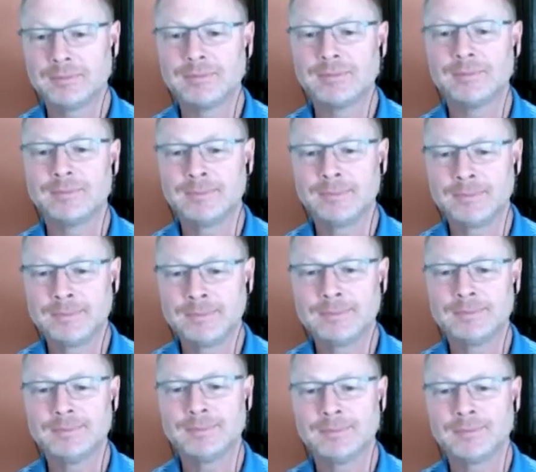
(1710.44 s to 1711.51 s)

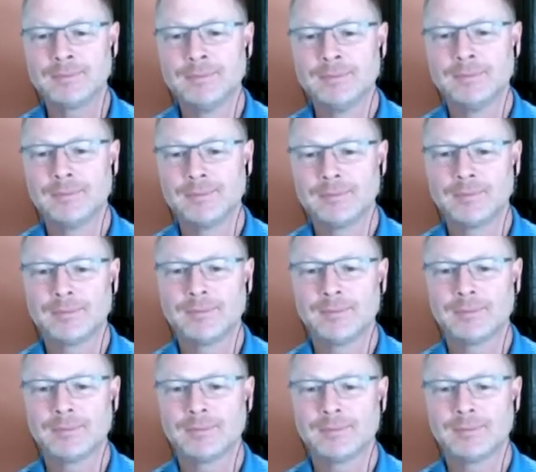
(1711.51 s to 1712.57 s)

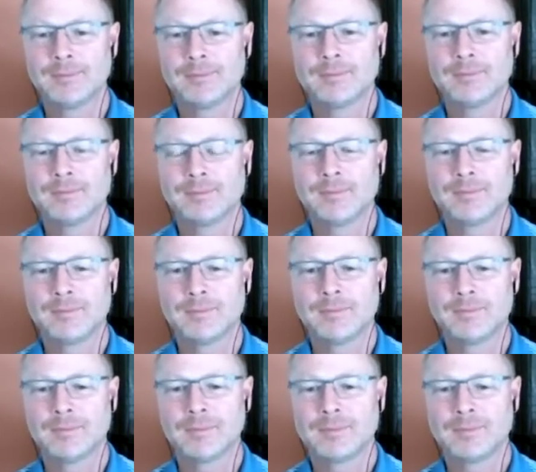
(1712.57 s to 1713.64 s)

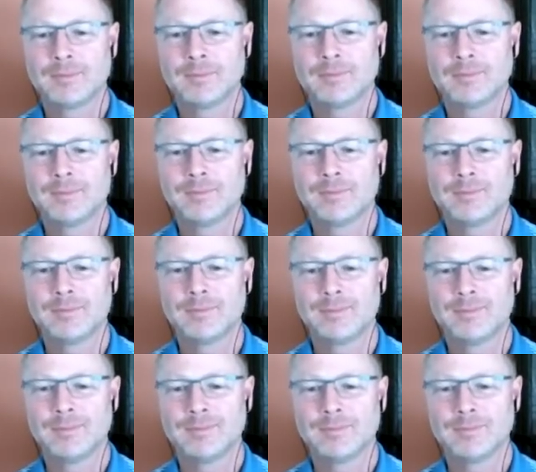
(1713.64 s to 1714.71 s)

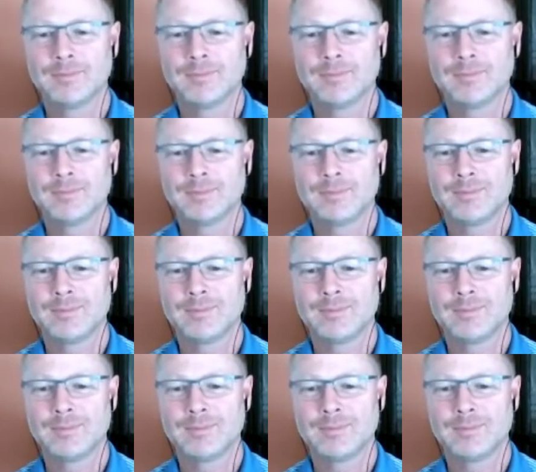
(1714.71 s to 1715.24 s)
This person isn't speaking.